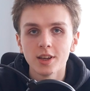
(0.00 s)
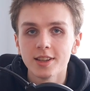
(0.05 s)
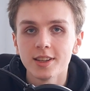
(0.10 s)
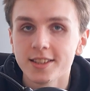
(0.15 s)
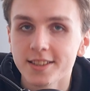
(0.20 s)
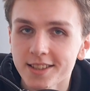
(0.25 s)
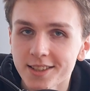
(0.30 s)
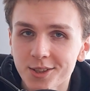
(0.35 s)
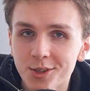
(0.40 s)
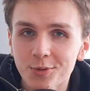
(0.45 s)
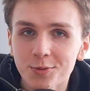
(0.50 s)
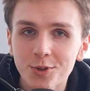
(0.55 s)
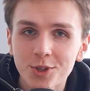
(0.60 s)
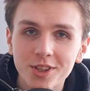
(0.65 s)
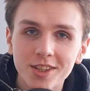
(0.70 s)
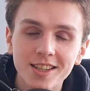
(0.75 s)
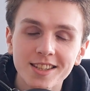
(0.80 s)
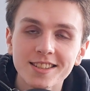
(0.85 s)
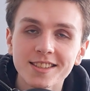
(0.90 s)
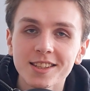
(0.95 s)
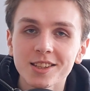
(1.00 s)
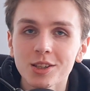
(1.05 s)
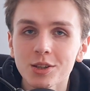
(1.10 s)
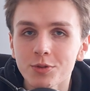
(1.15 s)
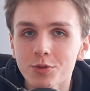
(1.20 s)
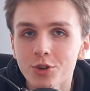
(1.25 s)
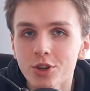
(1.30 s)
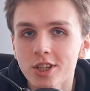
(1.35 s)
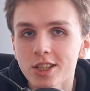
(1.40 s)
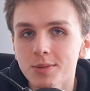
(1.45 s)
Think of it as the
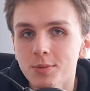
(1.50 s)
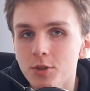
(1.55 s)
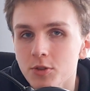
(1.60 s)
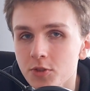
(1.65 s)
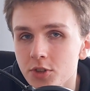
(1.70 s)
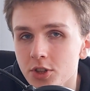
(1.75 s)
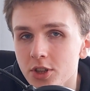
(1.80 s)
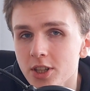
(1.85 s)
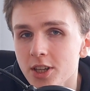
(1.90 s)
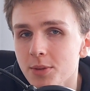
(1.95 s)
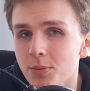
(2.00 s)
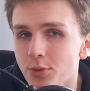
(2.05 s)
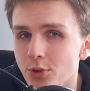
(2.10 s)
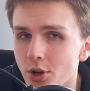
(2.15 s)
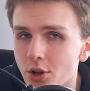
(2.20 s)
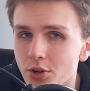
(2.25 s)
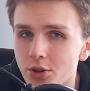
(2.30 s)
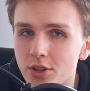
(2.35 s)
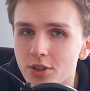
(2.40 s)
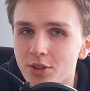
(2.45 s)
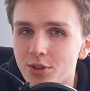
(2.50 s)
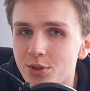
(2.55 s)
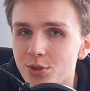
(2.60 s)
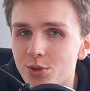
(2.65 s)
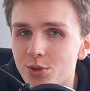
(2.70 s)
difference between a librarian who